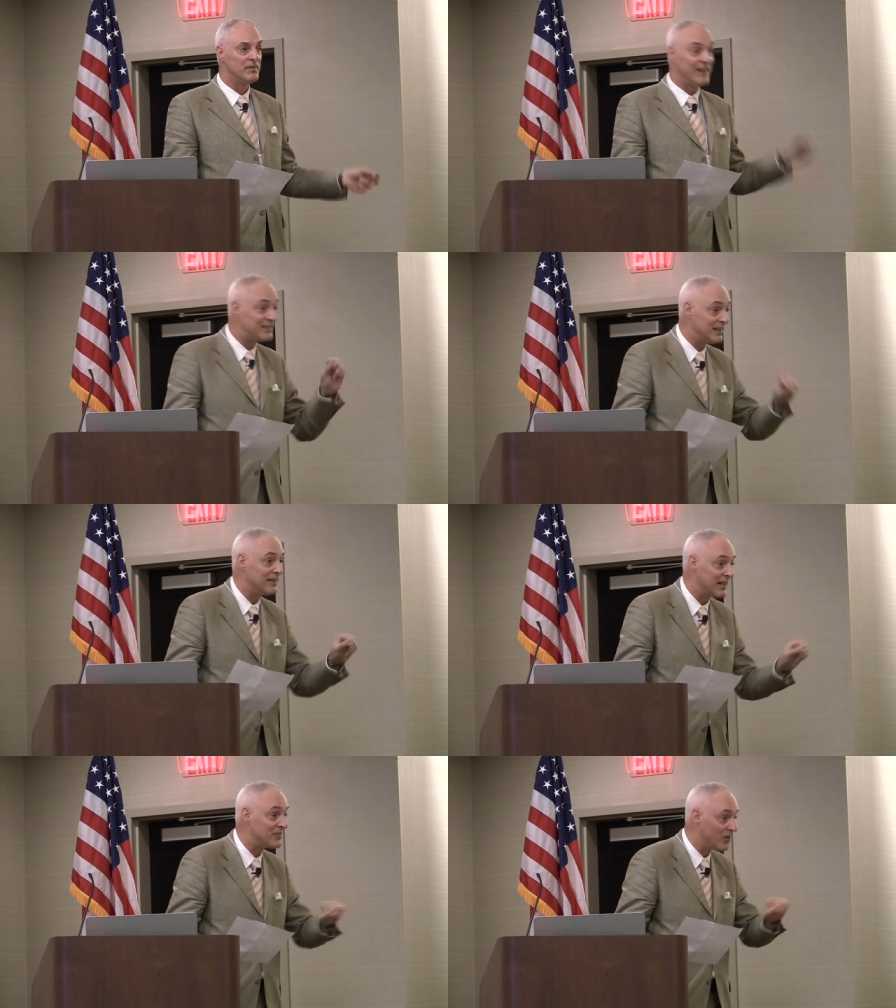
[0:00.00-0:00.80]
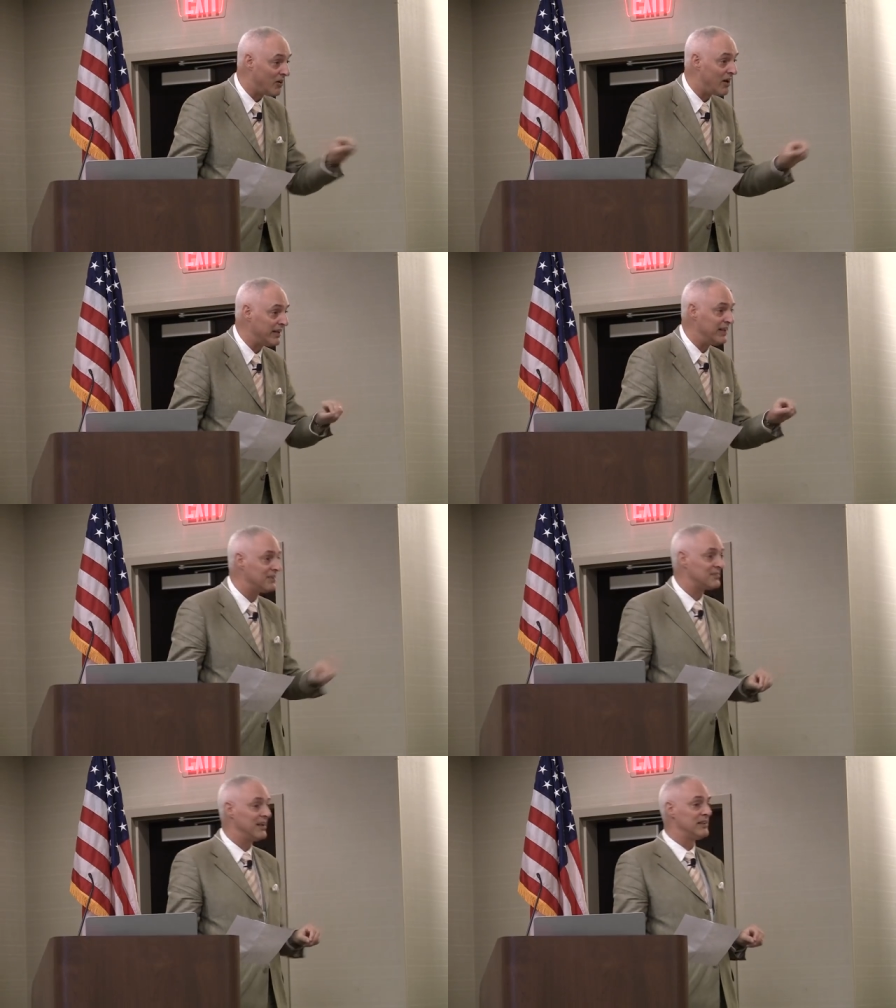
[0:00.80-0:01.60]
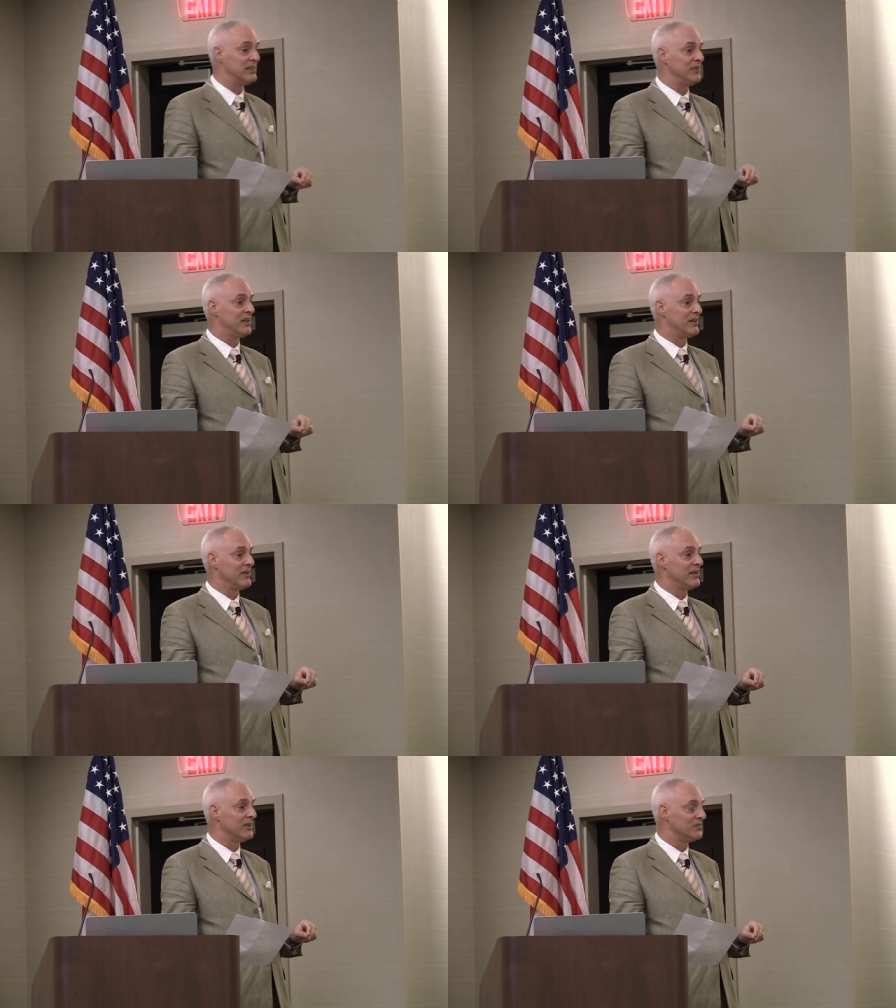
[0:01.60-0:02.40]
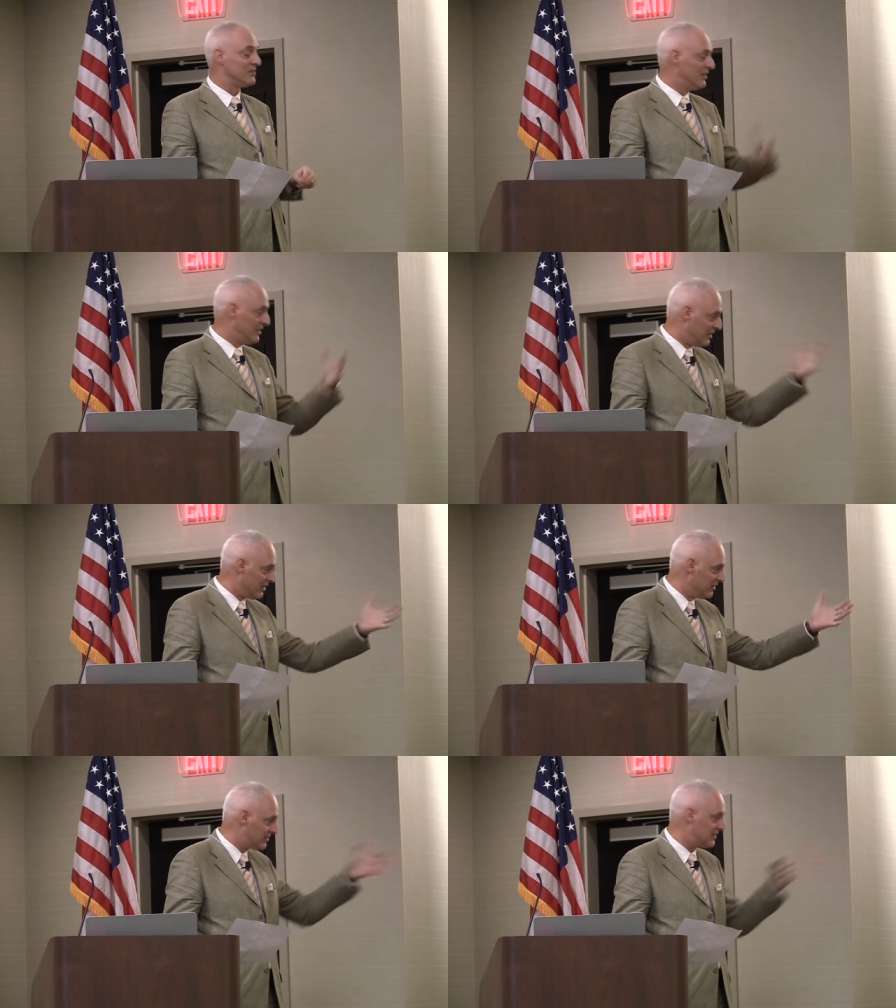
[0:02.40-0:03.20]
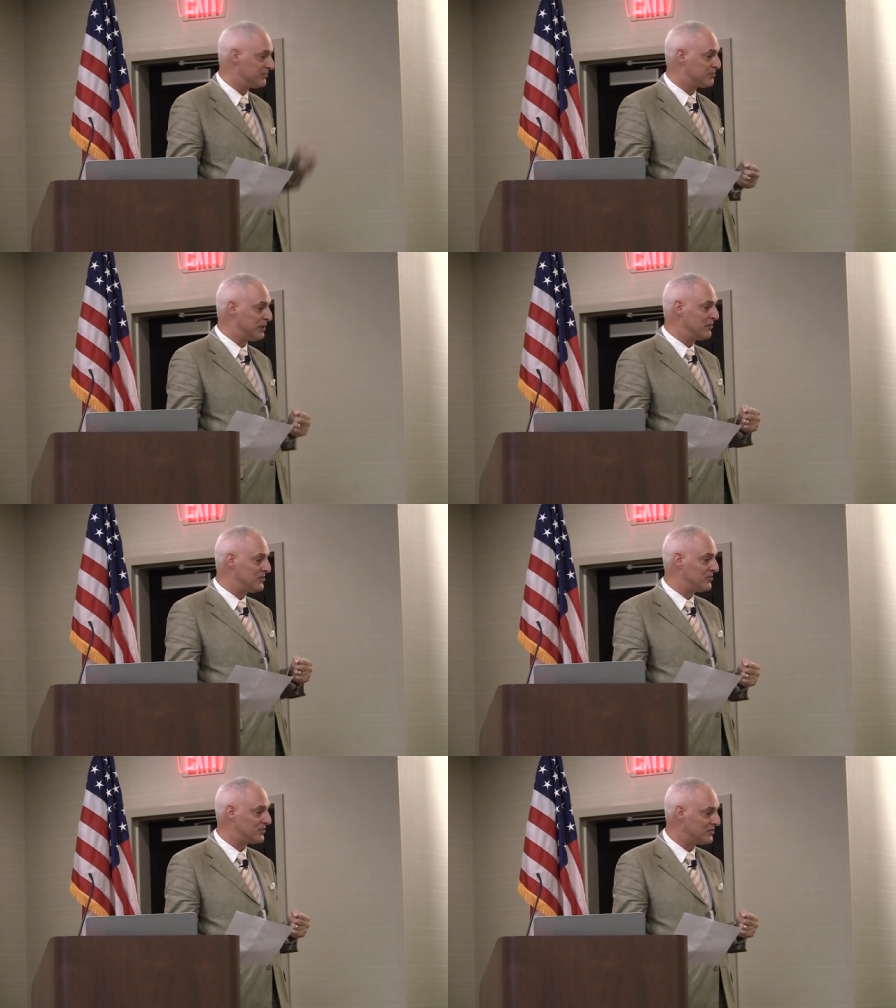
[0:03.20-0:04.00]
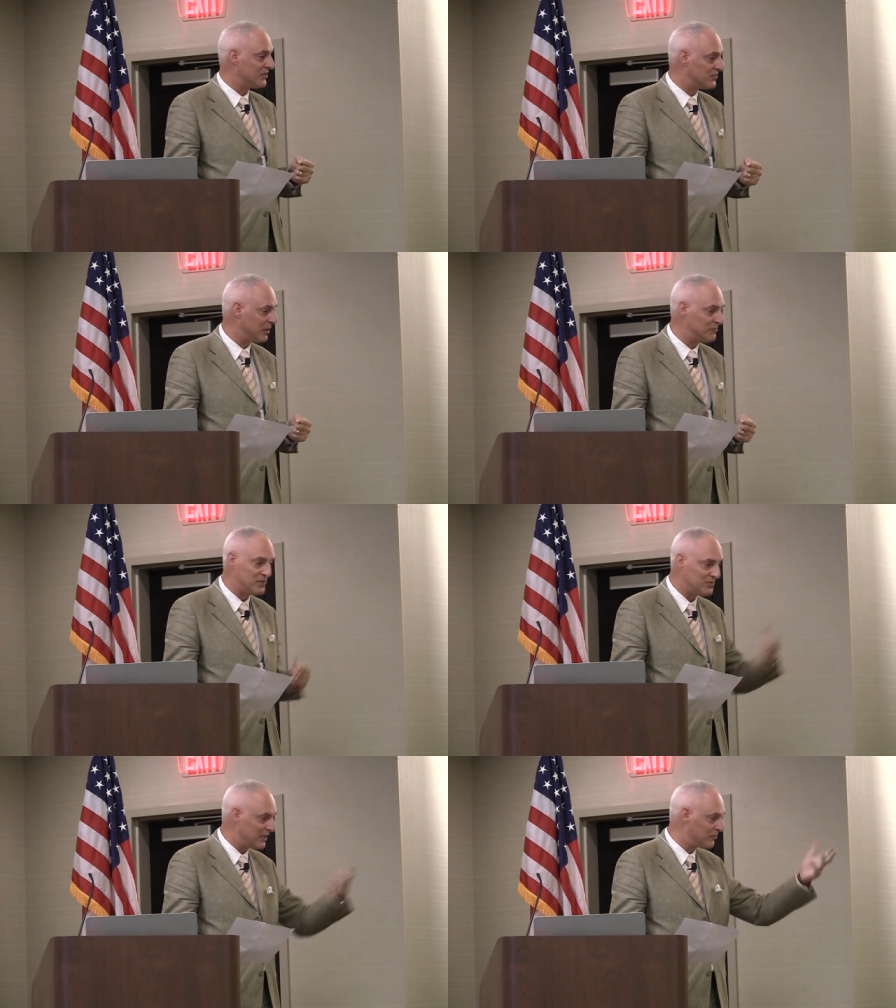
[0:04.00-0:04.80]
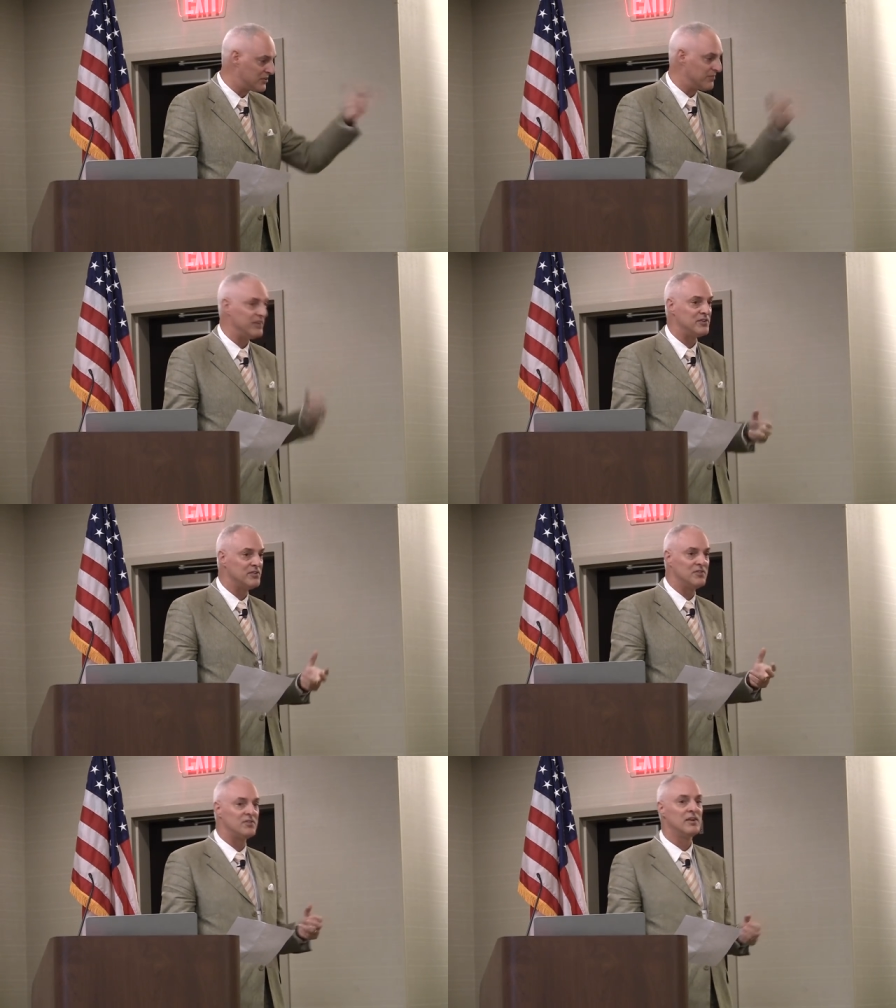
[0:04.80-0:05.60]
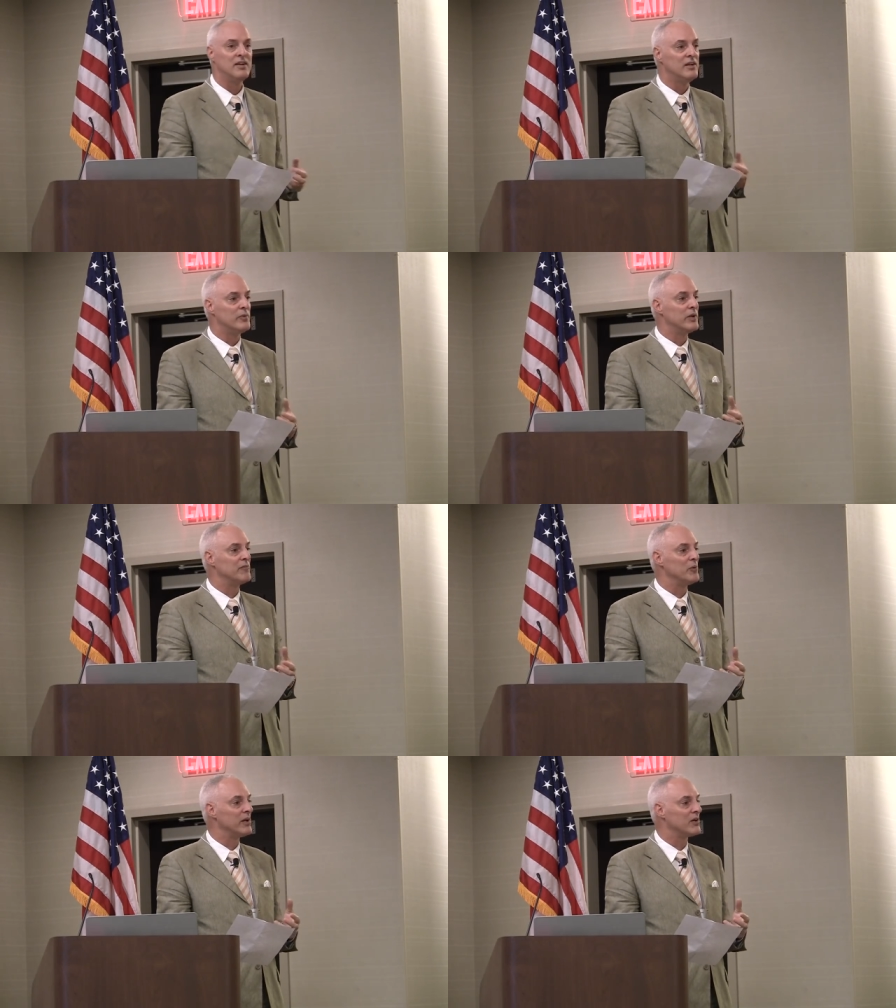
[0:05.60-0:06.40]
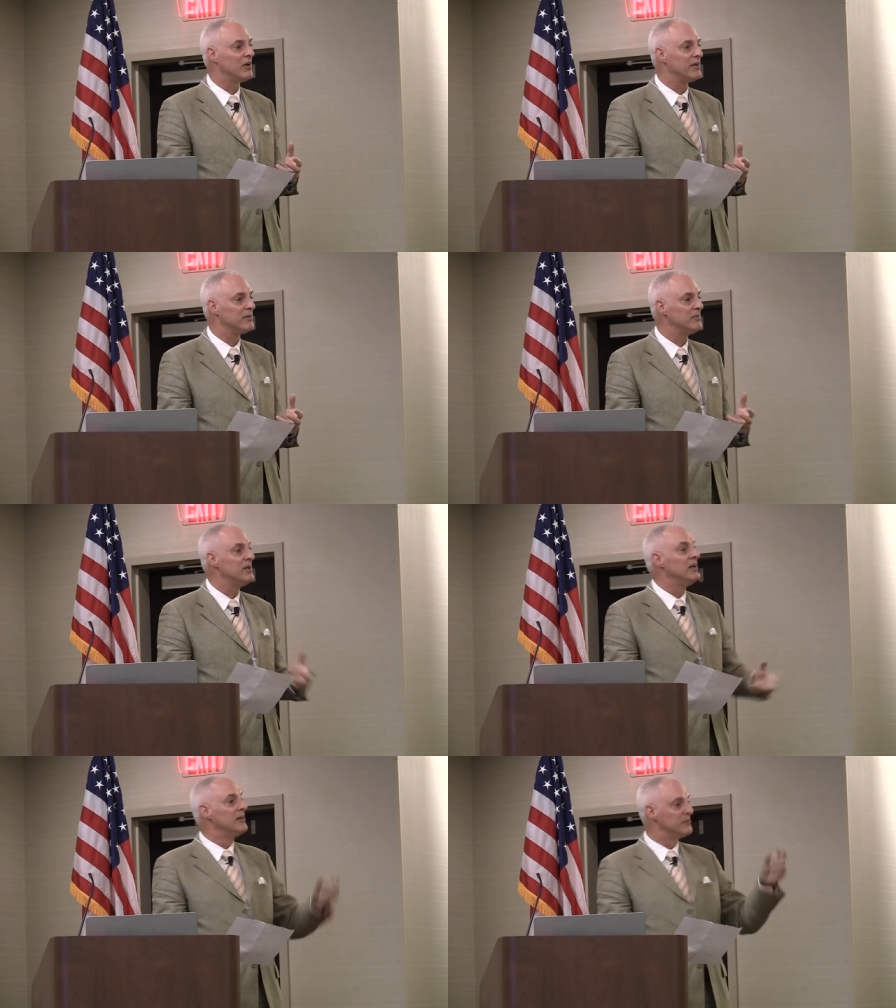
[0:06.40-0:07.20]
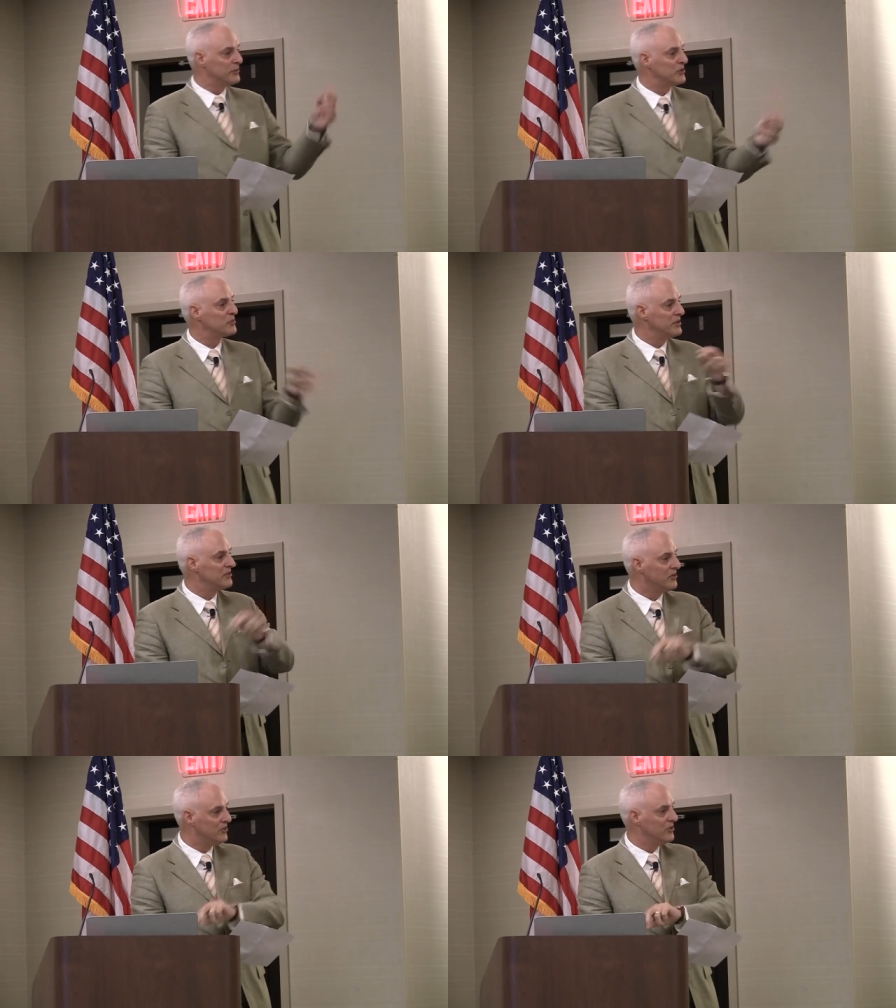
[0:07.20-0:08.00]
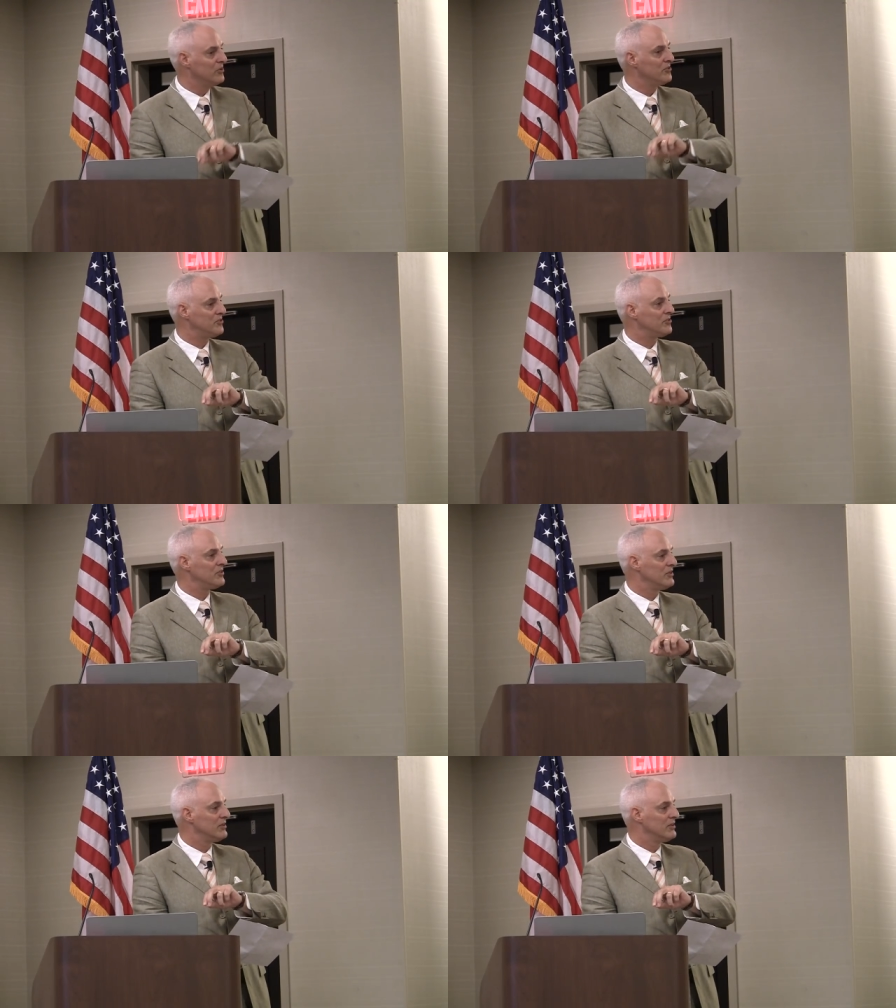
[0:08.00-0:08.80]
That's it. That's all any scientific theory is. A list of premises assumptions, observations, whatever you want to call them, from which we deduce